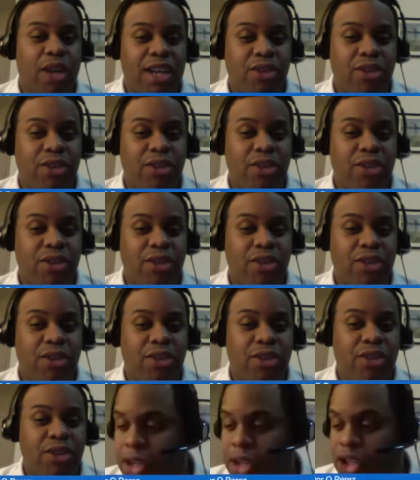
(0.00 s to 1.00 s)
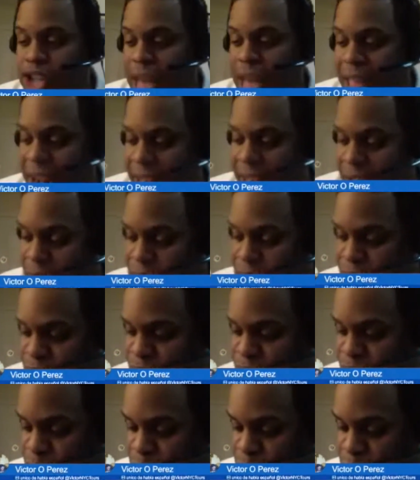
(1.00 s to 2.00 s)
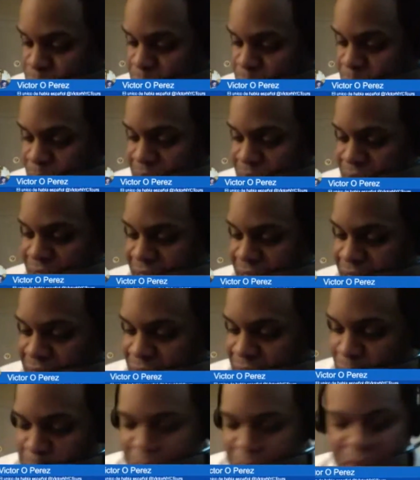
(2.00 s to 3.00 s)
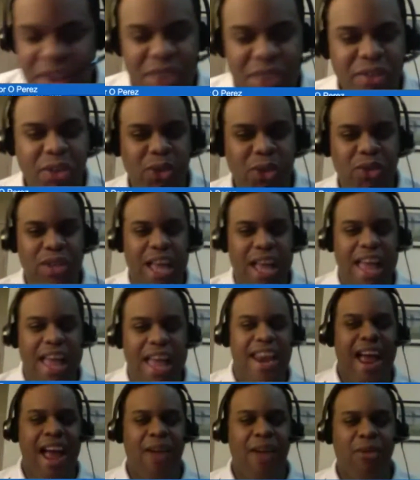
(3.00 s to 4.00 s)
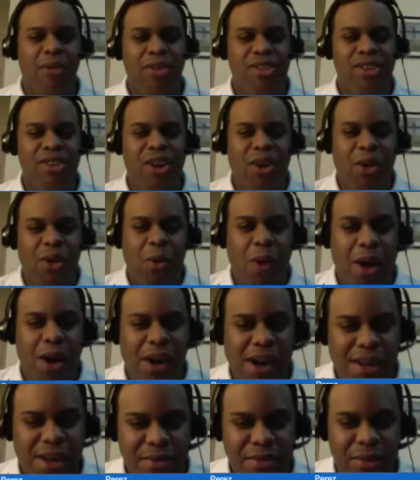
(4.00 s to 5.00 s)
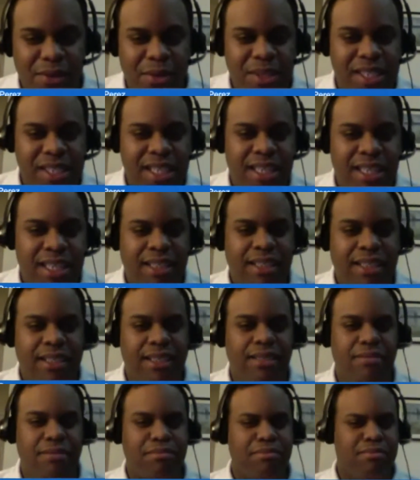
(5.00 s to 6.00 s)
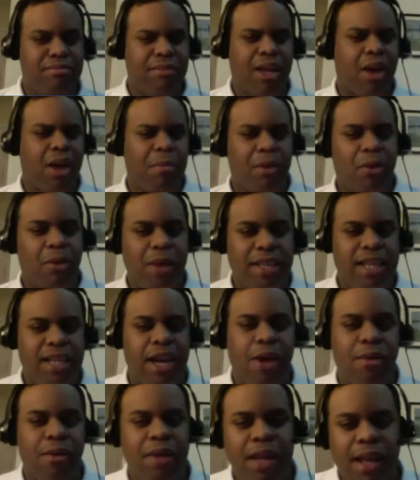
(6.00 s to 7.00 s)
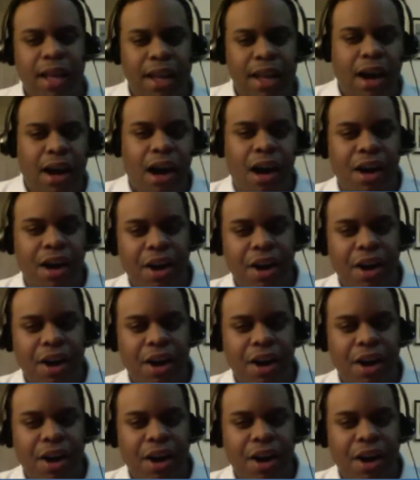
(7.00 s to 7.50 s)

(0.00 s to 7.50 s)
Also, guys, real quick, shout outs to a group of individuals that I was not aware of until a couple of weeks ago.